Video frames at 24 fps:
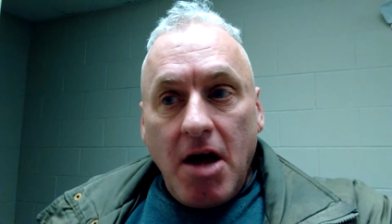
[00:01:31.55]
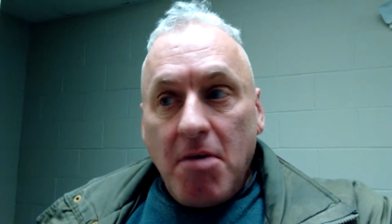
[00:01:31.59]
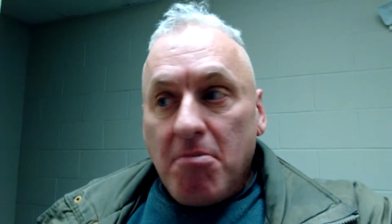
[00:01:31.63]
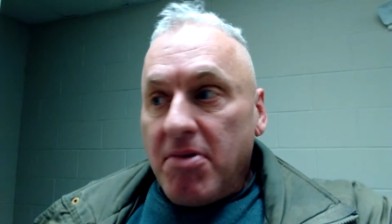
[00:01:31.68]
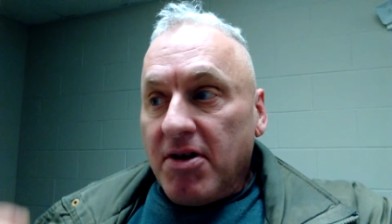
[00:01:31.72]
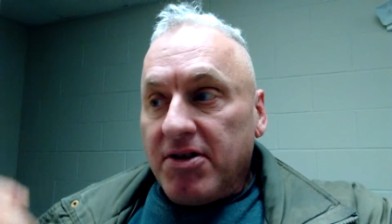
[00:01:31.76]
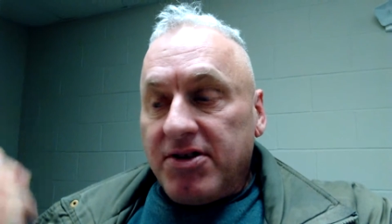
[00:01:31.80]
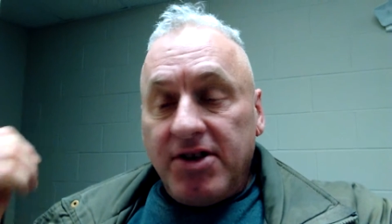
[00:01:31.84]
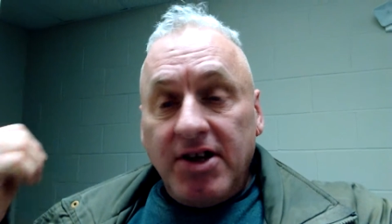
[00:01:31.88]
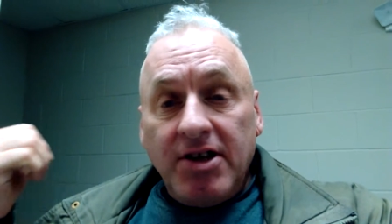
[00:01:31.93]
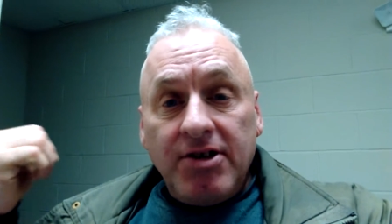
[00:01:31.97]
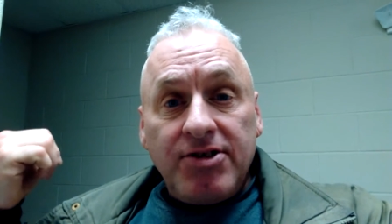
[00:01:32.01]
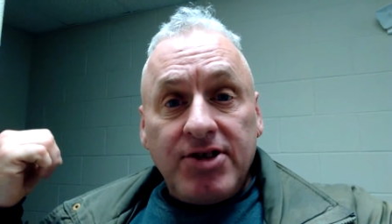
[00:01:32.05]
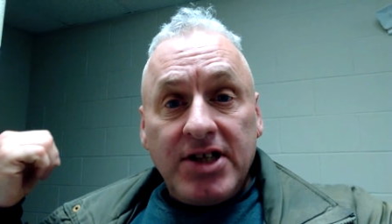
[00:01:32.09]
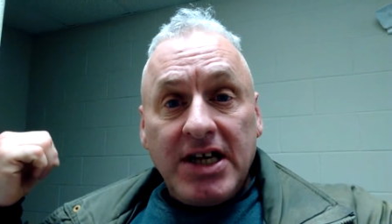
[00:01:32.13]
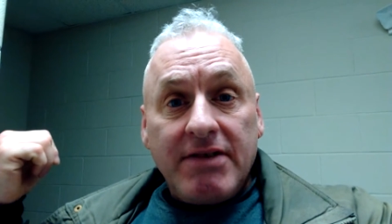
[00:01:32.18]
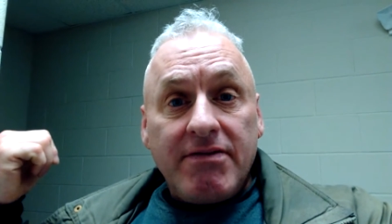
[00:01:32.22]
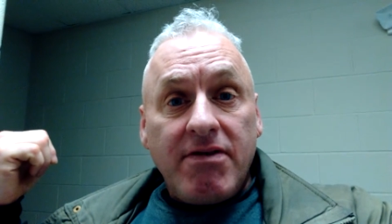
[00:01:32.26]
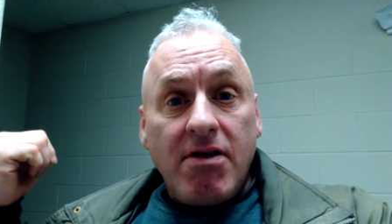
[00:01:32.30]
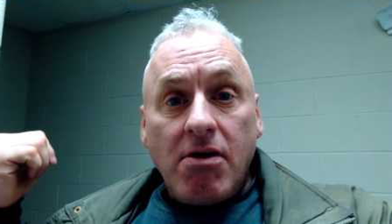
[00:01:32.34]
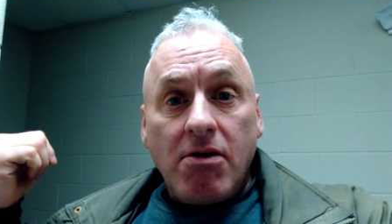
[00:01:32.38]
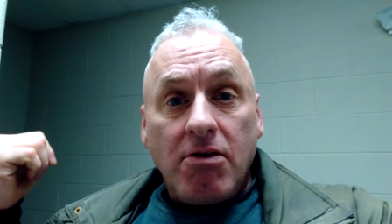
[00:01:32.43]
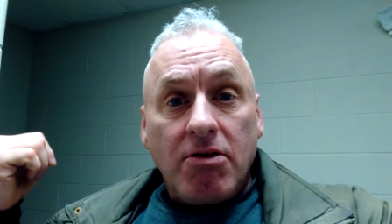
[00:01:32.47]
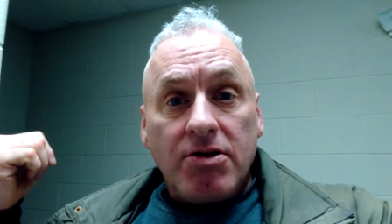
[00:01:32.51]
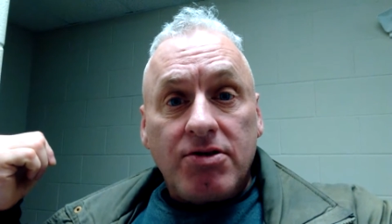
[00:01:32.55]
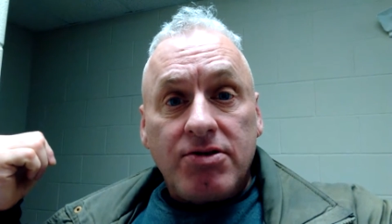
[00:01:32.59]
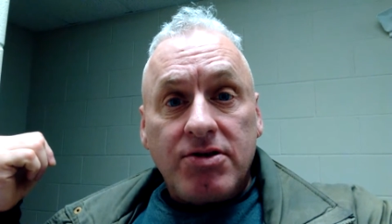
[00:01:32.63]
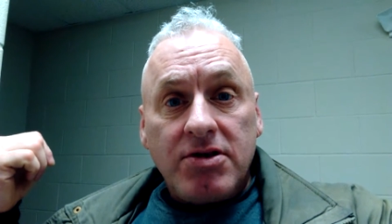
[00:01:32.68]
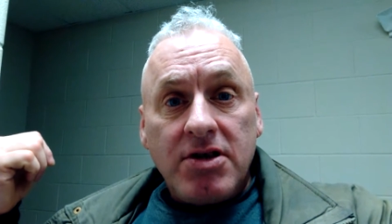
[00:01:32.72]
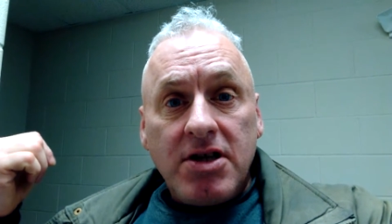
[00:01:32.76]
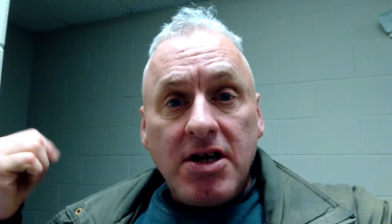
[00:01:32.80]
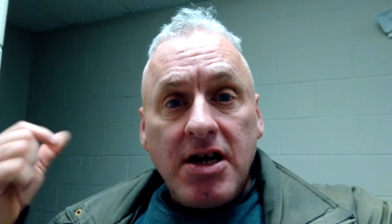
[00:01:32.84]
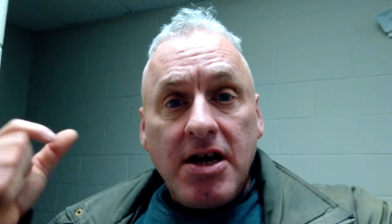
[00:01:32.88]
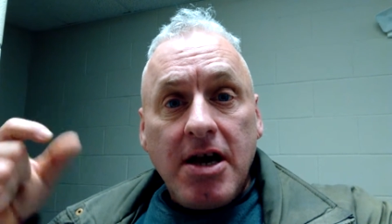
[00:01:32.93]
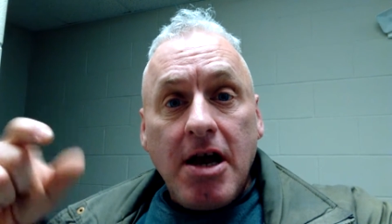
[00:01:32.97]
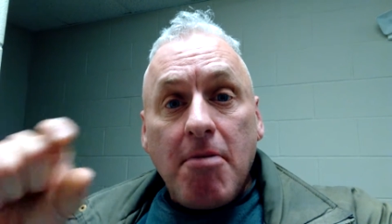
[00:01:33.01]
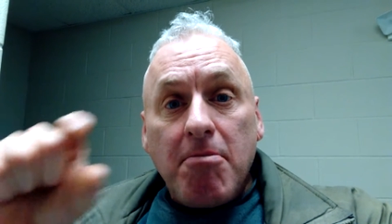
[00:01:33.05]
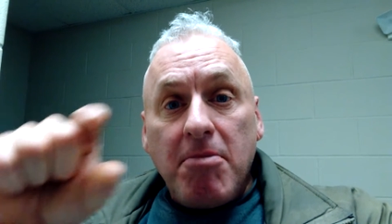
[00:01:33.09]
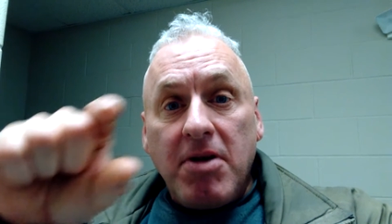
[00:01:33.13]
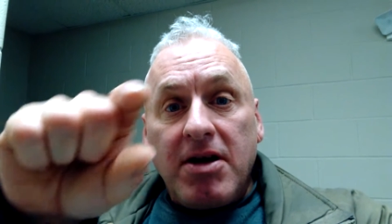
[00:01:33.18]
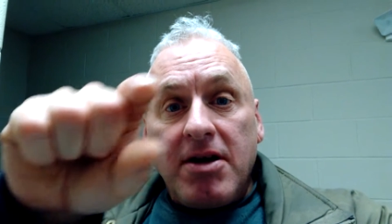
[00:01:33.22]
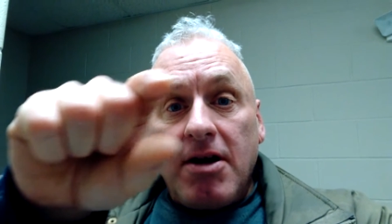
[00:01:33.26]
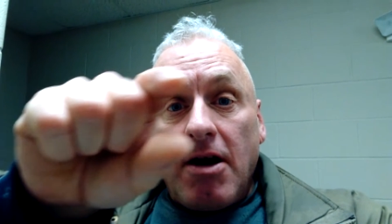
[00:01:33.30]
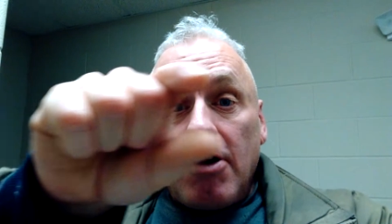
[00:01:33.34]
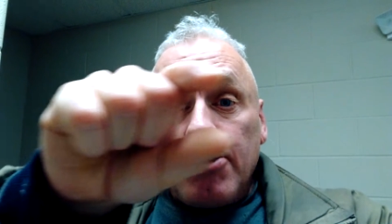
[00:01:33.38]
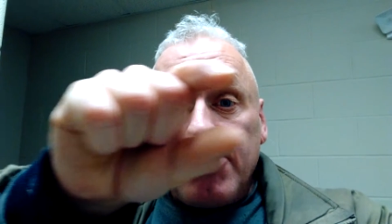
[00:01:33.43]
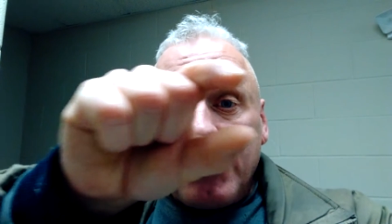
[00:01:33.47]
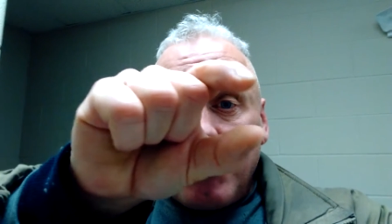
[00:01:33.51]
But this 700C,
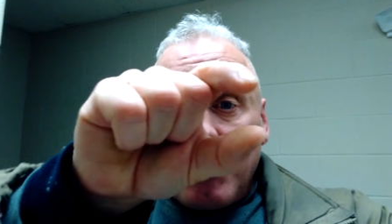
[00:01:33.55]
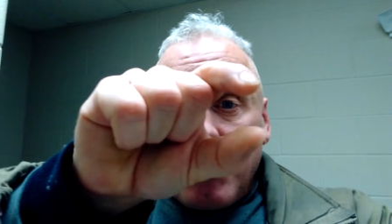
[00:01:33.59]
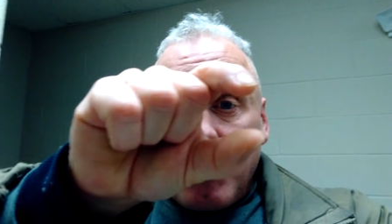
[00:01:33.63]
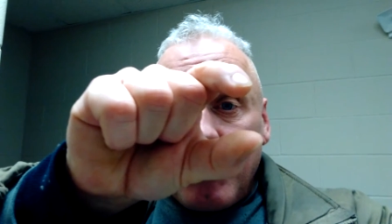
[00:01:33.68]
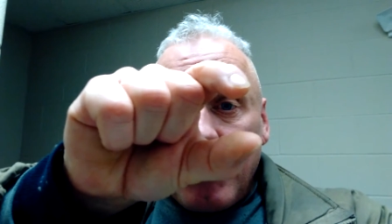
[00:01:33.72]
because